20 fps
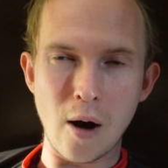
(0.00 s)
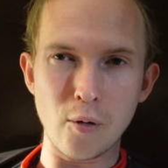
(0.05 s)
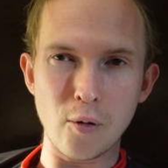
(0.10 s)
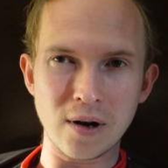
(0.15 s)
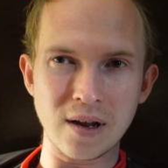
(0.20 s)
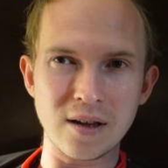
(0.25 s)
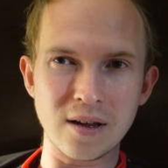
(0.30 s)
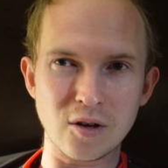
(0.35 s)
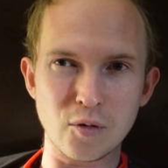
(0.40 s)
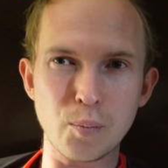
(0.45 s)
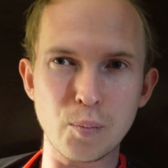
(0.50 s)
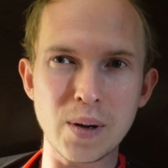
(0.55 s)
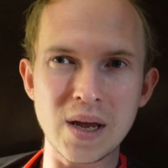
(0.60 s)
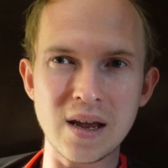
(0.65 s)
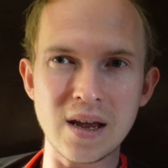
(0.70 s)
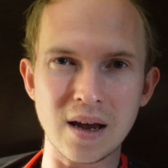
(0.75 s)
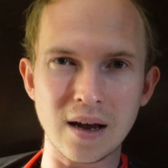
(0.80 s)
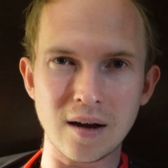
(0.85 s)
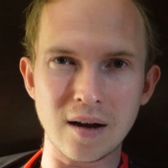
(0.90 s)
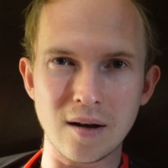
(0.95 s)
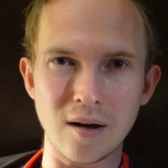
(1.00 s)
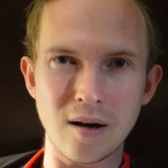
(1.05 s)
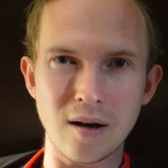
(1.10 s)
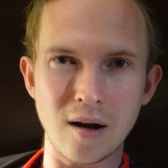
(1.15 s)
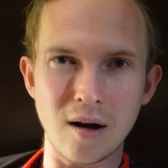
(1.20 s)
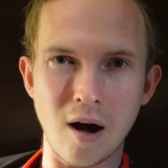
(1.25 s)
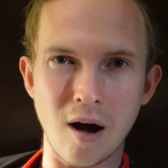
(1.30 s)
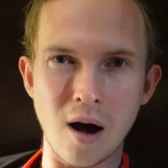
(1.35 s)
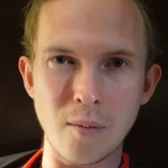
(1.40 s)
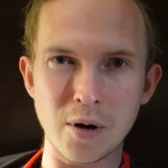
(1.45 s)
it is being
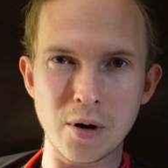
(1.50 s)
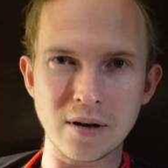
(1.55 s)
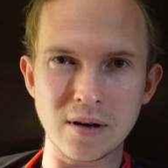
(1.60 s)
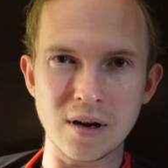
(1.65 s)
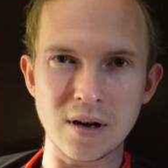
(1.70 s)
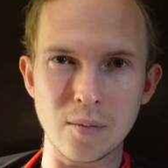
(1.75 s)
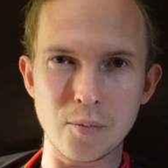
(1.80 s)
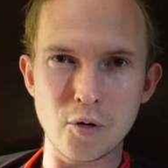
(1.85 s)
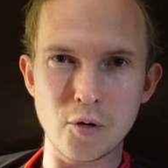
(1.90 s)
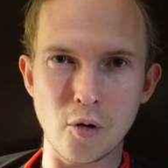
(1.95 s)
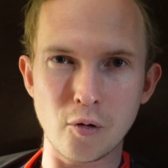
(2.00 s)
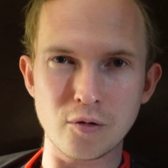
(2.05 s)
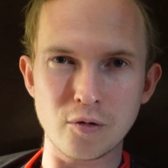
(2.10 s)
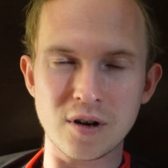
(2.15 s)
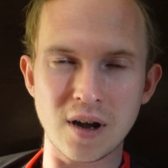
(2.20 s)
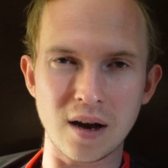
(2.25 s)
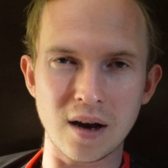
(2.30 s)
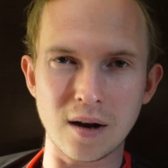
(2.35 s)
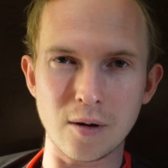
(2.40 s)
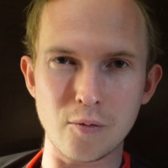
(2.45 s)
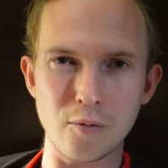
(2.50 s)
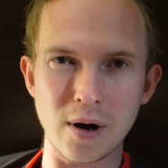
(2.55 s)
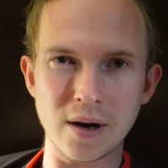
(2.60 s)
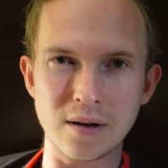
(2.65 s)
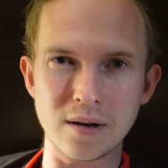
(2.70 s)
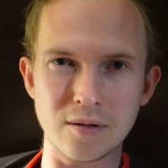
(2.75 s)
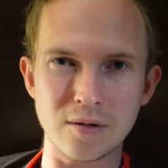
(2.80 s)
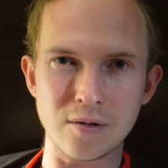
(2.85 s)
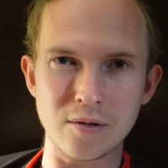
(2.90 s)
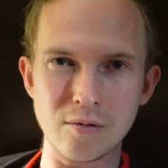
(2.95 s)
up on the approach, getting
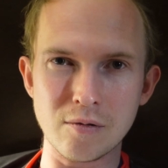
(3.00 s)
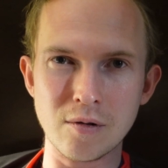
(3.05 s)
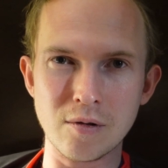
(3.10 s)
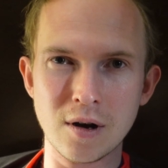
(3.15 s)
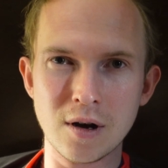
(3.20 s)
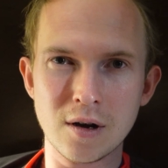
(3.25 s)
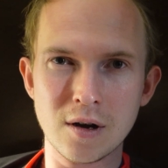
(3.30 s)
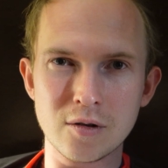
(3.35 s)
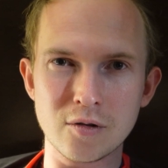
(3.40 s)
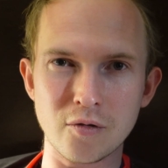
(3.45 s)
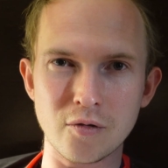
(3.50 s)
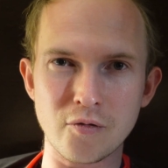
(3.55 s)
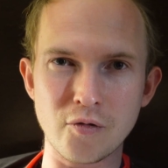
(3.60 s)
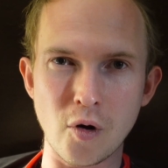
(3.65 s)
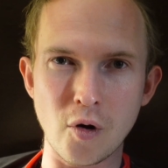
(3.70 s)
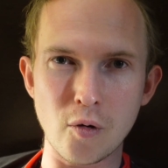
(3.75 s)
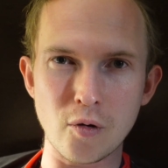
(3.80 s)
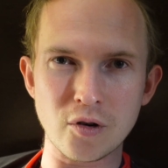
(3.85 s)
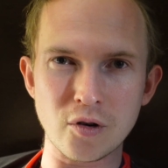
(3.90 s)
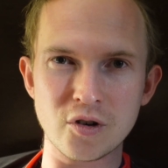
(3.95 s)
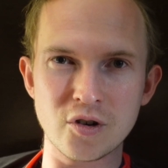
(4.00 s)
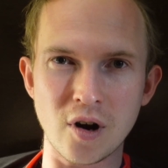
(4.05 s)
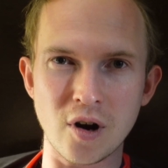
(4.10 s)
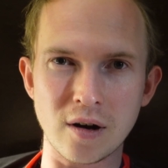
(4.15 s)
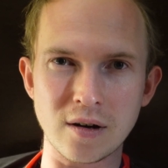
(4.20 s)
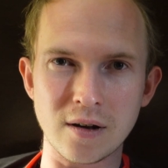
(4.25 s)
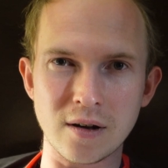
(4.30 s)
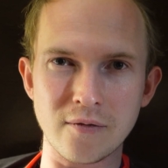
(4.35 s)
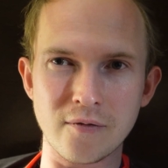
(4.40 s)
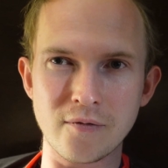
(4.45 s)
ready to throw a
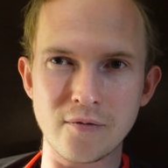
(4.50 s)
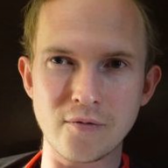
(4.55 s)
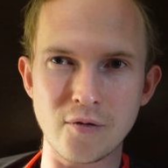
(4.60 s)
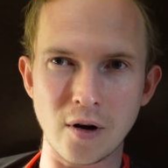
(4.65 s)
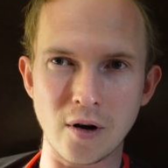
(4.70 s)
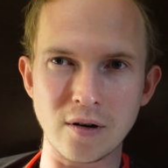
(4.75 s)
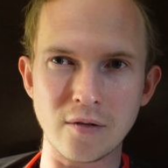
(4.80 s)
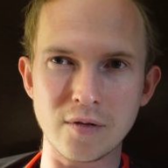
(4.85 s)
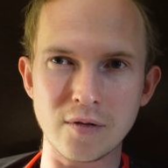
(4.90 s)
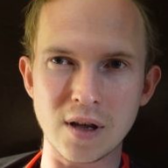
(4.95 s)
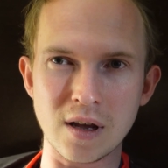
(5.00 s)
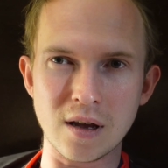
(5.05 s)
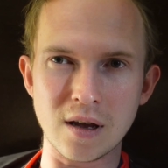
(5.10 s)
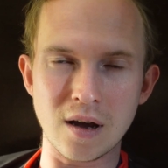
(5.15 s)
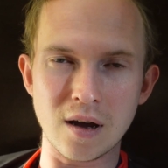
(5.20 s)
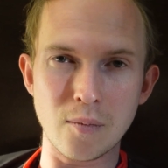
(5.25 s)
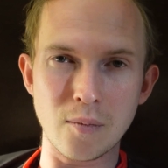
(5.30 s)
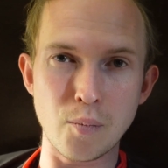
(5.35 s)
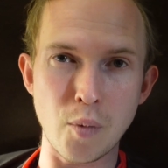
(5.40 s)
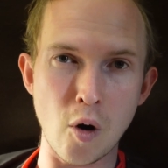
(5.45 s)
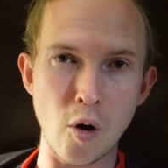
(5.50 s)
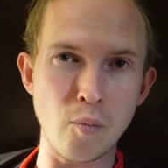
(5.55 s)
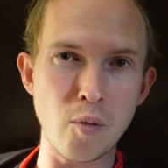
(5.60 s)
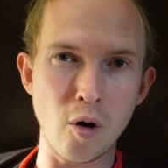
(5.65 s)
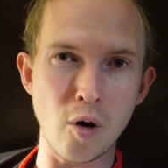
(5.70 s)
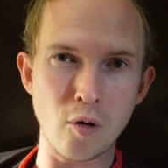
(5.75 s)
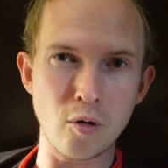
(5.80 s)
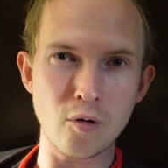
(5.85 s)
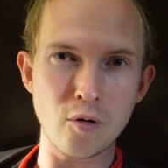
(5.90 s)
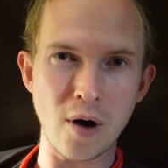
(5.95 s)
shot in front of the
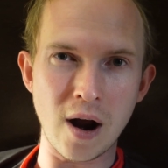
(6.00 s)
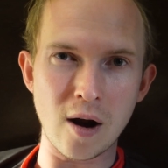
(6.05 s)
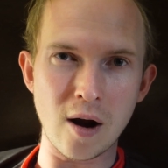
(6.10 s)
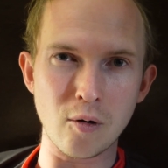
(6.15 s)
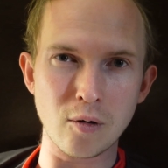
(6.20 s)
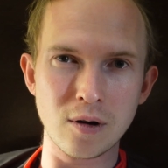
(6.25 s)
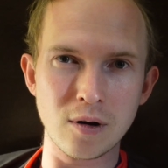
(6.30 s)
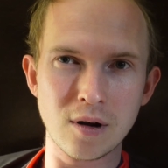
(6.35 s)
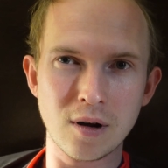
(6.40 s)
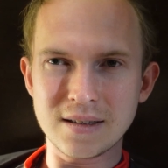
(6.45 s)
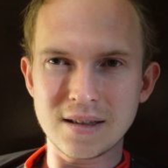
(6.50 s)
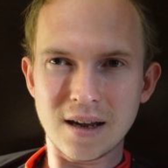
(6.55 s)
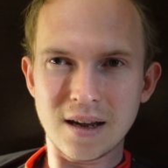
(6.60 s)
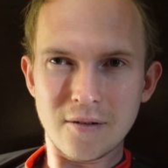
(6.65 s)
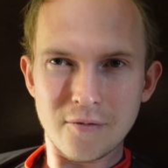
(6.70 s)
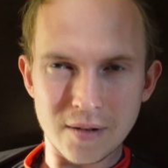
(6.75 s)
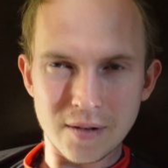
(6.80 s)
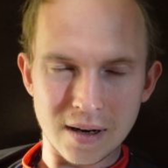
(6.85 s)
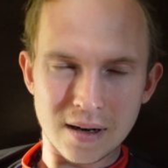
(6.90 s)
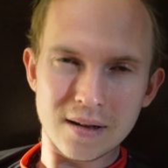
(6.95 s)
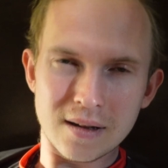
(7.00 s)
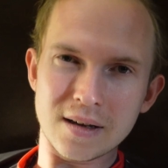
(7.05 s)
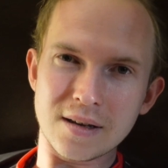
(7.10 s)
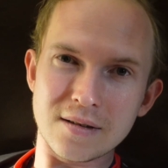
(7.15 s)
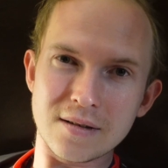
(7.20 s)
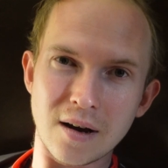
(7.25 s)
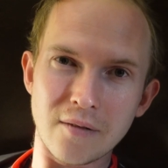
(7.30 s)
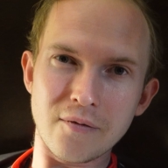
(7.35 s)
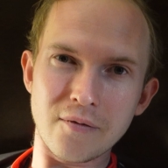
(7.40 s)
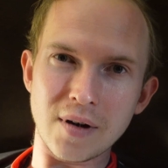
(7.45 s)
BOPO crowd. Definitely
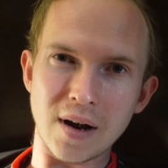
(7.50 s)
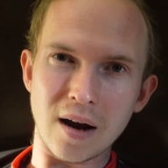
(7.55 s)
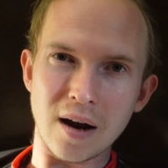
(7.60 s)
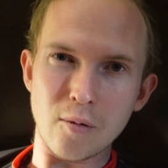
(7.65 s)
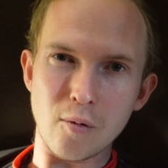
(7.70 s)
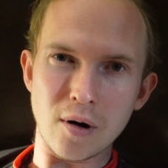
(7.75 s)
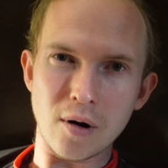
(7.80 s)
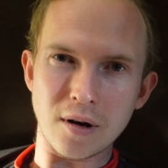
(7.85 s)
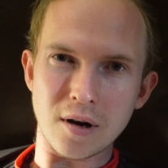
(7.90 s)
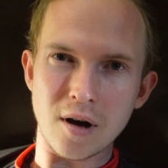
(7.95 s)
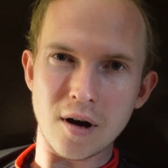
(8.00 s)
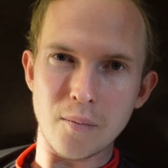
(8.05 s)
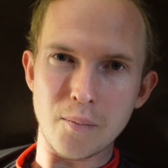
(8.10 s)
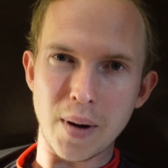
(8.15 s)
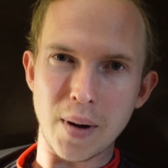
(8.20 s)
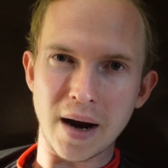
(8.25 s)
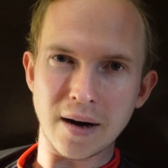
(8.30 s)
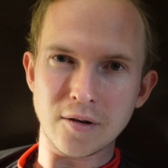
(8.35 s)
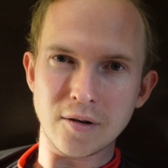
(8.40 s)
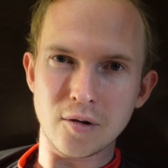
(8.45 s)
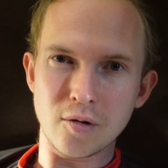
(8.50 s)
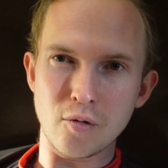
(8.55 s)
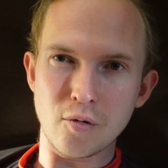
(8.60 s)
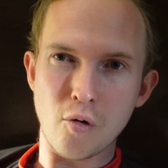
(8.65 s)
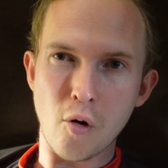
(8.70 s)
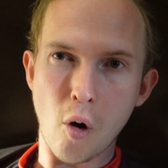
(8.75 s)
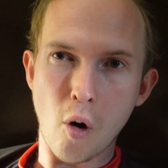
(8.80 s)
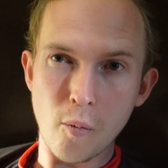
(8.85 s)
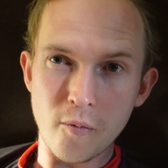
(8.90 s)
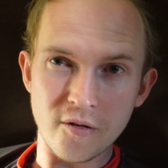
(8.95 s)
something I want to come back to.
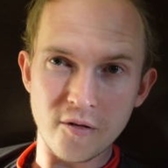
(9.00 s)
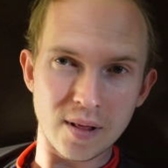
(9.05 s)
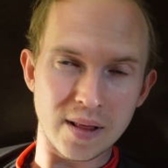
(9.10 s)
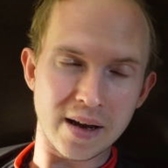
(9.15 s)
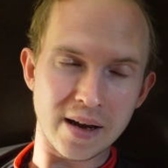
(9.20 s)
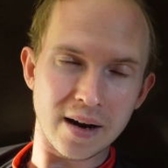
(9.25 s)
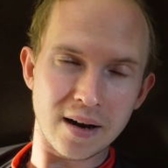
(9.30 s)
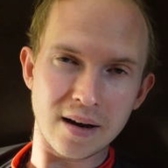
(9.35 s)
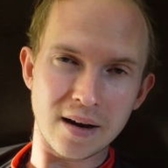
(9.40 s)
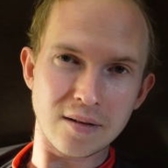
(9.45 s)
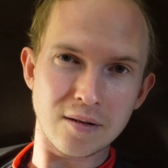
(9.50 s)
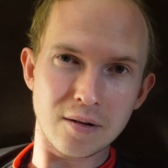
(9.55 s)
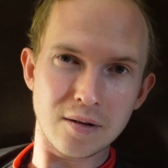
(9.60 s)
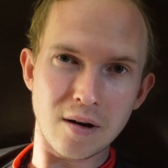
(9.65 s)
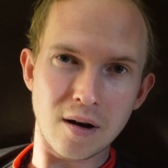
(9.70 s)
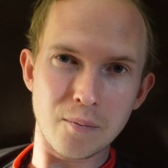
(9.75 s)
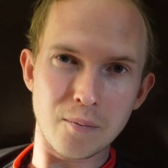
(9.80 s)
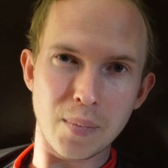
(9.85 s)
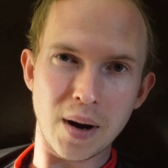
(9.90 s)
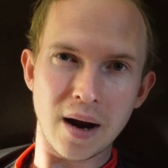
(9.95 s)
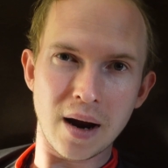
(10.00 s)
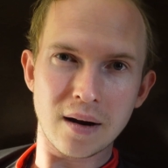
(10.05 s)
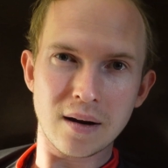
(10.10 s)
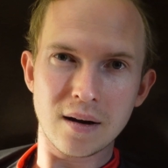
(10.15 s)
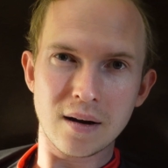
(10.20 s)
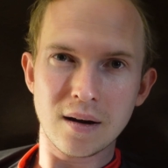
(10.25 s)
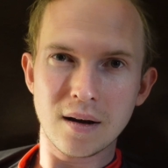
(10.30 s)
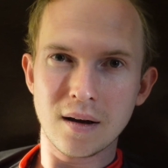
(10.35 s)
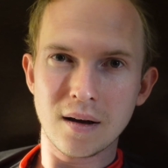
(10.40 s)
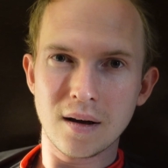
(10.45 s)
Hopefully I get to come back,
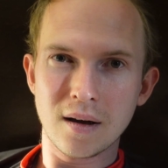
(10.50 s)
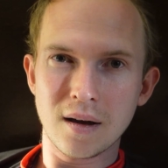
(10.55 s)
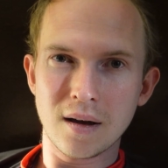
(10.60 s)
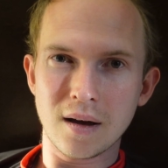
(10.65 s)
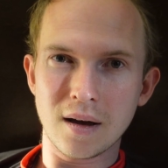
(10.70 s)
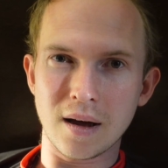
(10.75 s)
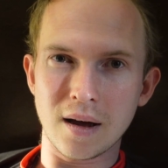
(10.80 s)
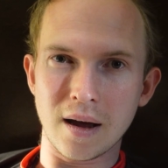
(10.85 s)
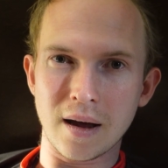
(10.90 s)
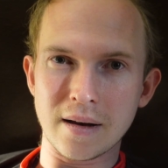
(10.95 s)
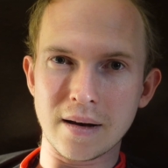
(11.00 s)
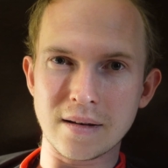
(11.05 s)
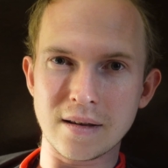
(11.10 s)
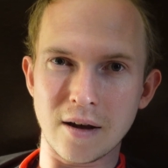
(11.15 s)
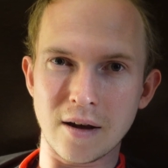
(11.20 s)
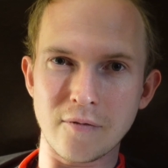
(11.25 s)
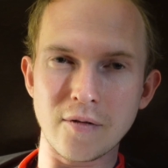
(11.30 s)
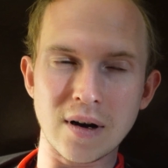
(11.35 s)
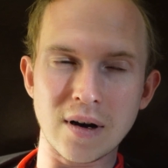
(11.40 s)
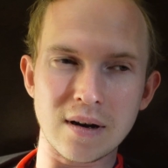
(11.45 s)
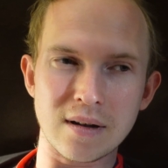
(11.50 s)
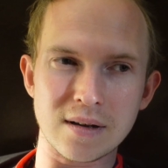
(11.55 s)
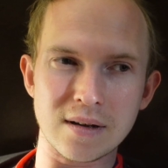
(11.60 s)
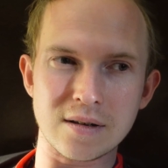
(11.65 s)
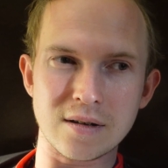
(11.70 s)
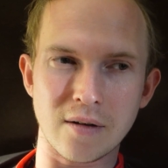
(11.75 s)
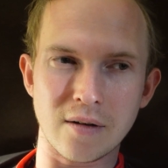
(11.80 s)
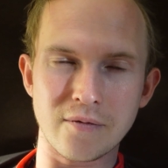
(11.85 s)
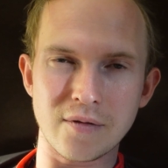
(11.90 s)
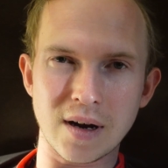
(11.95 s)
and definitely
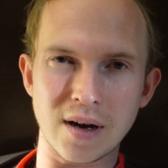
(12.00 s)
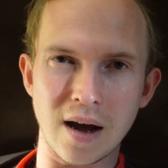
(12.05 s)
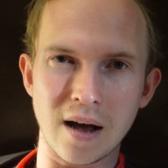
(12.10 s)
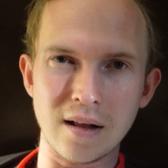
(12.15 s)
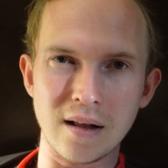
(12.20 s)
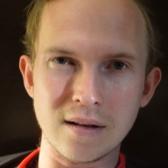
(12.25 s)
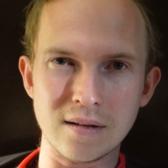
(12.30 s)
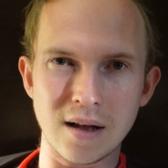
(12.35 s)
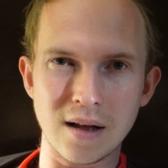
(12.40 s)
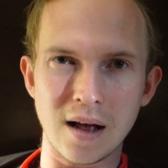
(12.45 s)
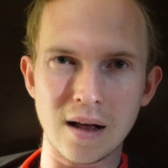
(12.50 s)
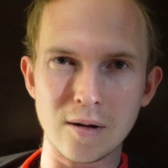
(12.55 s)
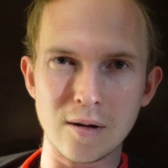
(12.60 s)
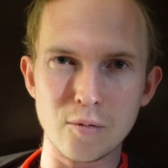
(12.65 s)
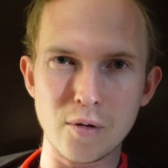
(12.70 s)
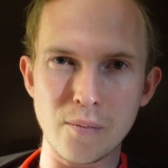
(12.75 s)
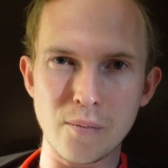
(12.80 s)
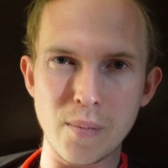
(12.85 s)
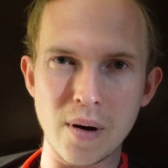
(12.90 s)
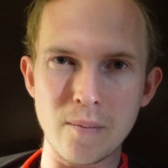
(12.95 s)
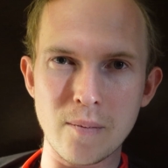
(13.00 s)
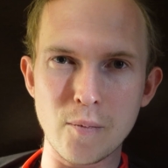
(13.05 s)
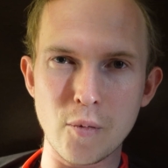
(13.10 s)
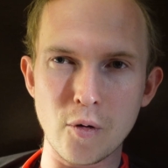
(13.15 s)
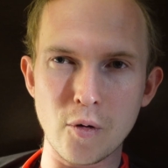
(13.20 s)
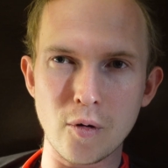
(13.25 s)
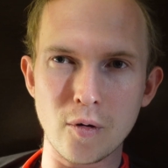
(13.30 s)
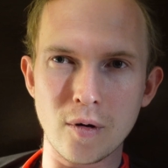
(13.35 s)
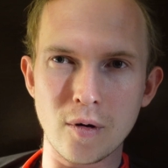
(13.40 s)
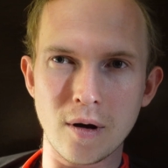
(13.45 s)
something I'll
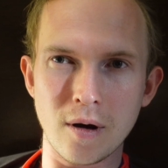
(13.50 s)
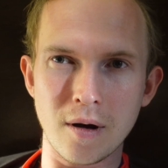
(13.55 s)
remember